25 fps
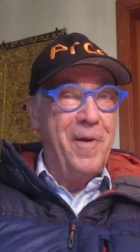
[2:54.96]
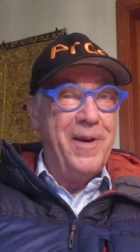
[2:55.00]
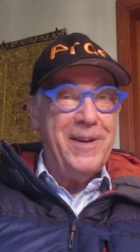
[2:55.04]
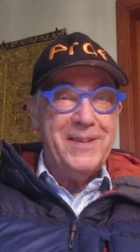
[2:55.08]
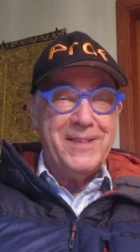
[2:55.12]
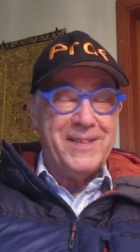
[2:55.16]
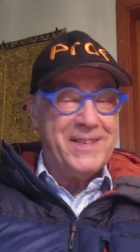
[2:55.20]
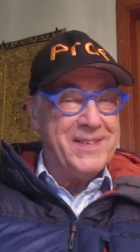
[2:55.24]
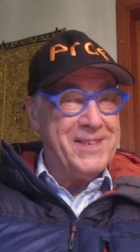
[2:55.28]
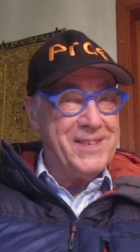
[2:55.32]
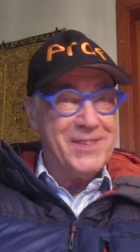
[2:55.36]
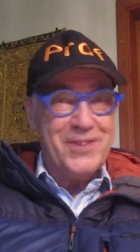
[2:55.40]

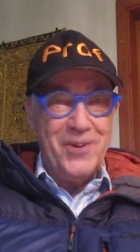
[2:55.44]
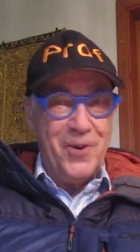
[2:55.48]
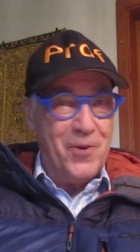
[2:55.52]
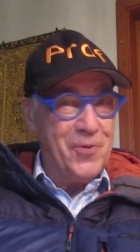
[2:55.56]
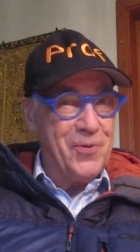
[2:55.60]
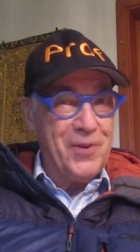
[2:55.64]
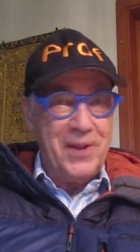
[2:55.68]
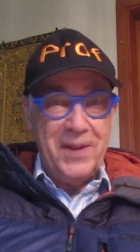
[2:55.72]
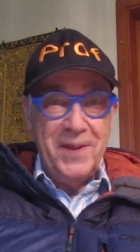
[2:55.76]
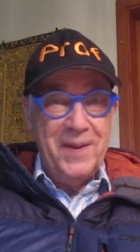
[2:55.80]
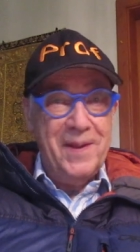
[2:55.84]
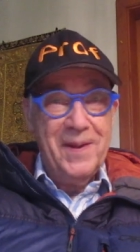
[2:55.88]
which is
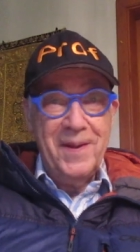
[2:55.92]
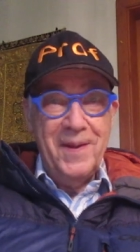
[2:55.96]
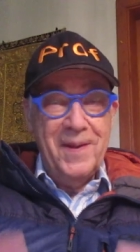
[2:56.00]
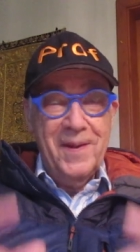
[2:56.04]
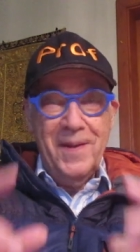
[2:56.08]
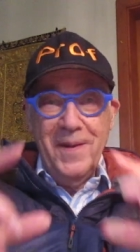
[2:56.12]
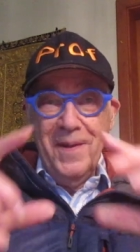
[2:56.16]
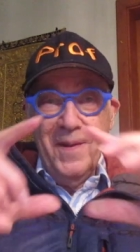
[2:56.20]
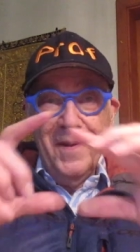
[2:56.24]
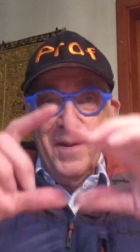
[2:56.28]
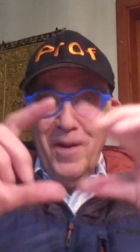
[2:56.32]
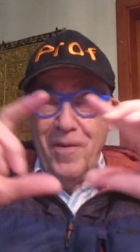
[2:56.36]
only
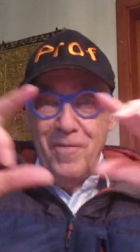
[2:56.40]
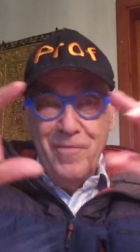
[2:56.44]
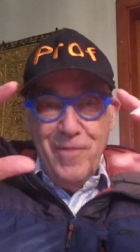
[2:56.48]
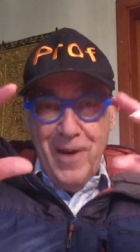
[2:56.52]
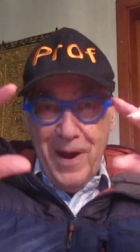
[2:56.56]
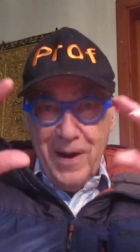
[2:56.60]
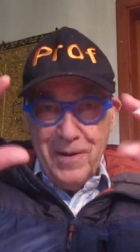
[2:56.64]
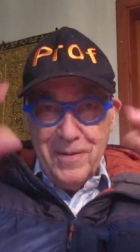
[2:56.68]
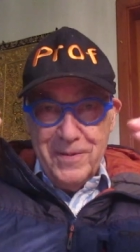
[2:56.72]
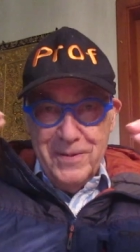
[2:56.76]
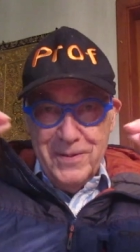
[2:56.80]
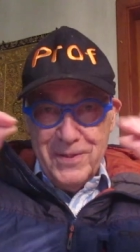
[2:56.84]
a
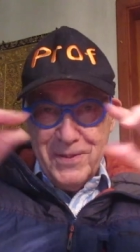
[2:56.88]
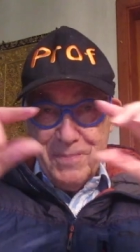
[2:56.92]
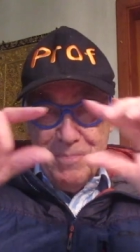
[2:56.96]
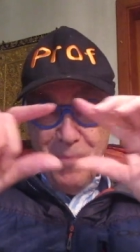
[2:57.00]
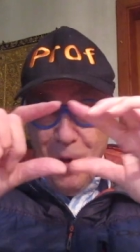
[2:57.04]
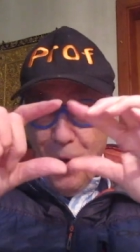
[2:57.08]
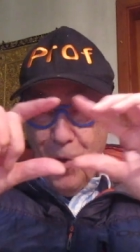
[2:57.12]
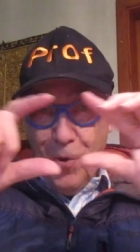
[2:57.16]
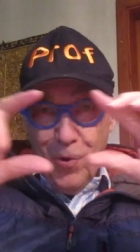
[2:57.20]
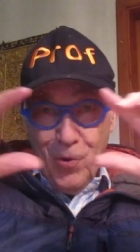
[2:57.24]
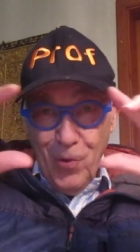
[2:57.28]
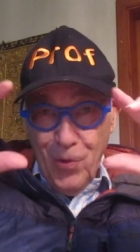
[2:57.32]
very
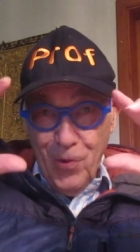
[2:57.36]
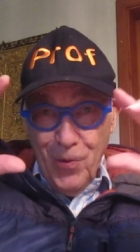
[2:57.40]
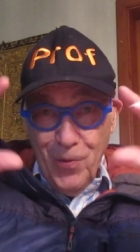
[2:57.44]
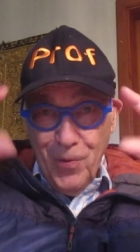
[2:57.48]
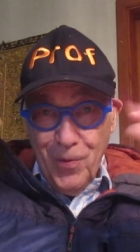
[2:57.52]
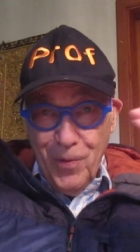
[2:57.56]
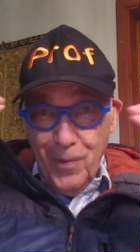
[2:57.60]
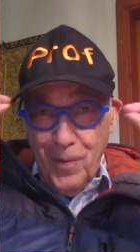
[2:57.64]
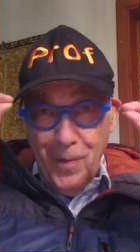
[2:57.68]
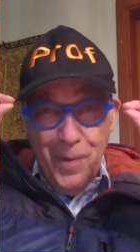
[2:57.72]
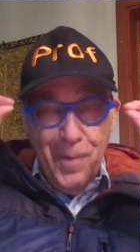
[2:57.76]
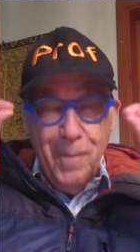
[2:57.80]
small
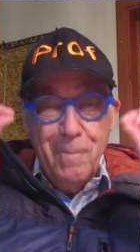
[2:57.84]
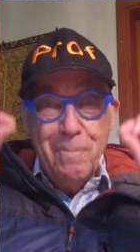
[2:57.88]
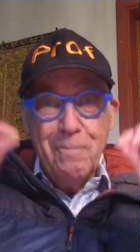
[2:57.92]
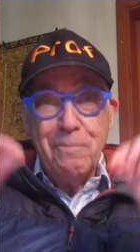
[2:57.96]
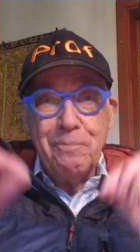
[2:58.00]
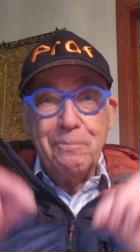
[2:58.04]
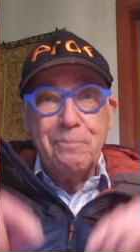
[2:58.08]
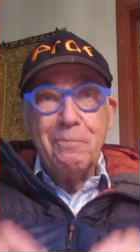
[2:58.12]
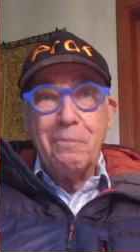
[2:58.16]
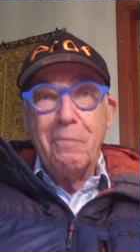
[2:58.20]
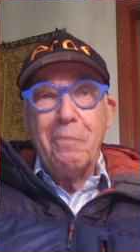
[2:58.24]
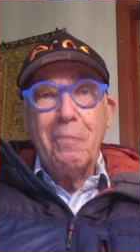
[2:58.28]

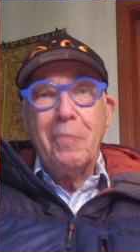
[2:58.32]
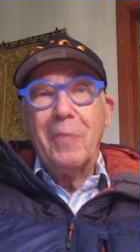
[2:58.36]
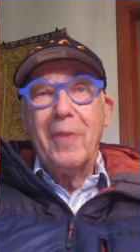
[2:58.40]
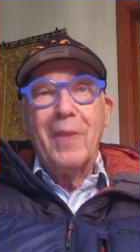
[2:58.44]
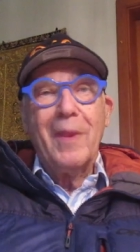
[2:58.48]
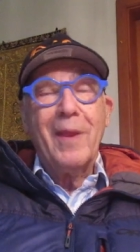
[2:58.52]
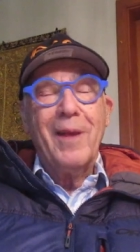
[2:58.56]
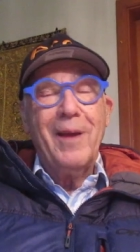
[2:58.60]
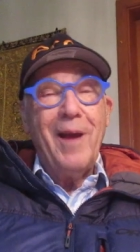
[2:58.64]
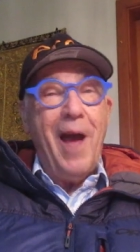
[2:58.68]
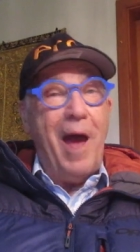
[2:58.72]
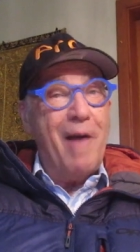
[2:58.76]

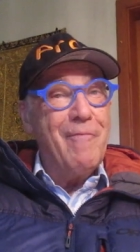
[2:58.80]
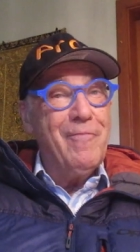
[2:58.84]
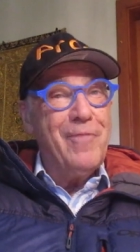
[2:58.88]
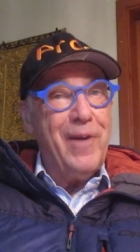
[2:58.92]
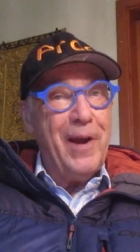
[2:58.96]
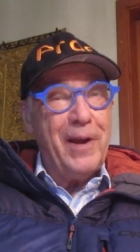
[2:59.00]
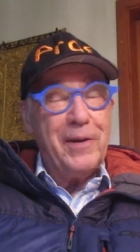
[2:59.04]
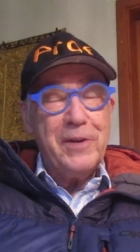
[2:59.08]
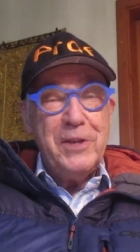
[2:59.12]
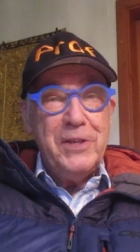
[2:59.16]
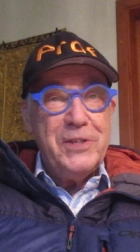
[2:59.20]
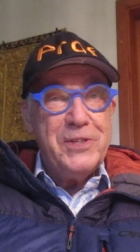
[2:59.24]
and
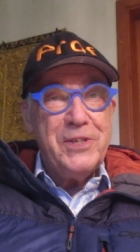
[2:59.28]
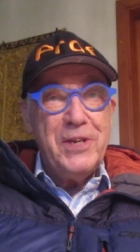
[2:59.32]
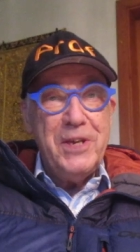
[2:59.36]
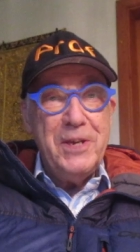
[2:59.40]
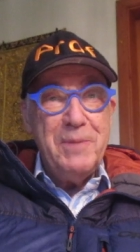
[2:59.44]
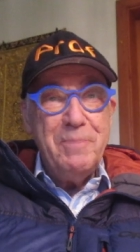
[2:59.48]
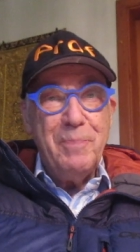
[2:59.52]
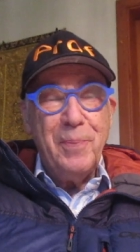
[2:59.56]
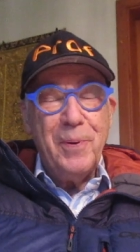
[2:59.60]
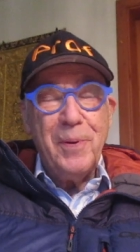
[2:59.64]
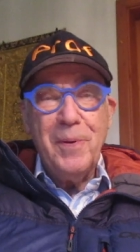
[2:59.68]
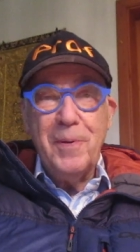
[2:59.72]
very
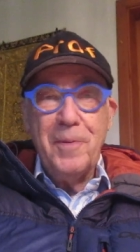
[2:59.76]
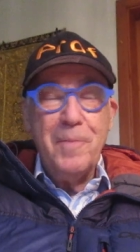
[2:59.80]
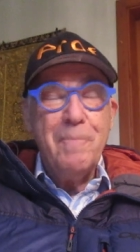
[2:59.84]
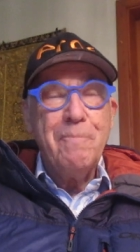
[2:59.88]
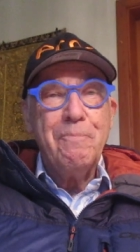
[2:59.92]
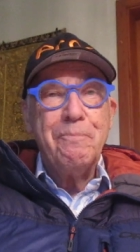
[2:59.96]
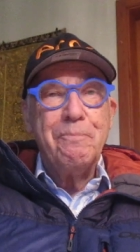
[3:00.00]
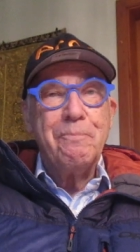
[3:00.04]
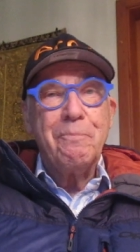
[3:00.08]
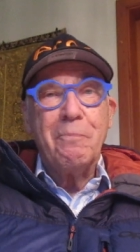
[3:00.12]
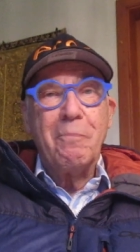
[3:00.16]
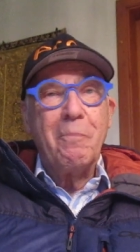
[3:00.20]
cheap
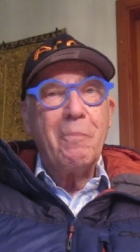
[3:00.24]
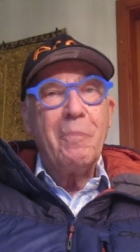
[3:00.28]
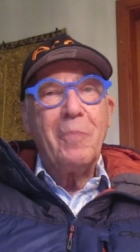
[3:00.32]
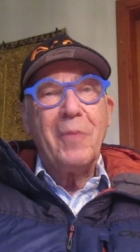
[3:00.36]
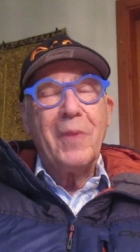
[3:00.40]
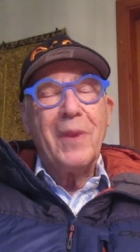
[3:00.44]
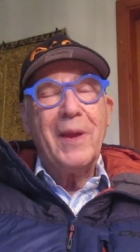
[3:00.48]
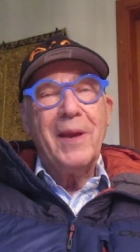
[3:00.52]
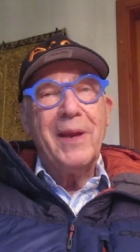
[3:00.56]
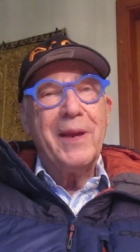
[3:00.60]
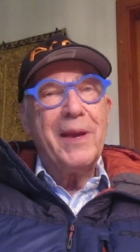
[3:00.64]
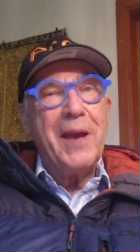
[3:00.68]

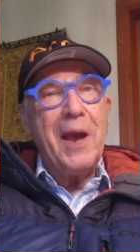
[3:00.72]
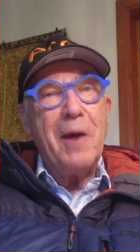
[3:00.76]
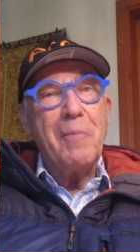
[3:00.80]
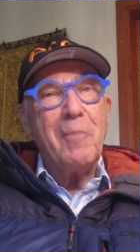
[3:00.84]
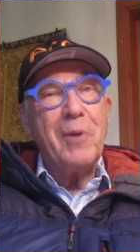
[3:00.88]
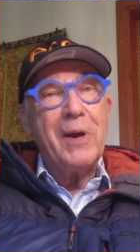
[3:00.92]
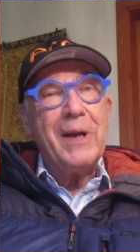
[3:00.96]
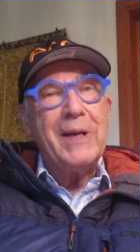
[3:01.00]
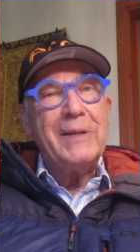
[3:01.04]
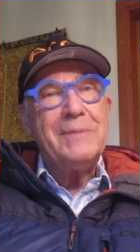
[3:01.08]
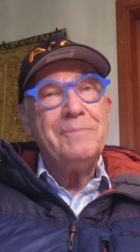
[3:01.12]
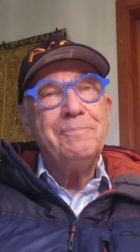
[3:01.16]

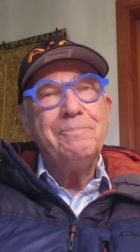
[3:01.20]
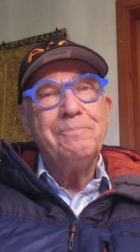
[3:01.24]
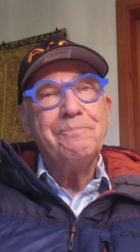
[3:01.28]
camera.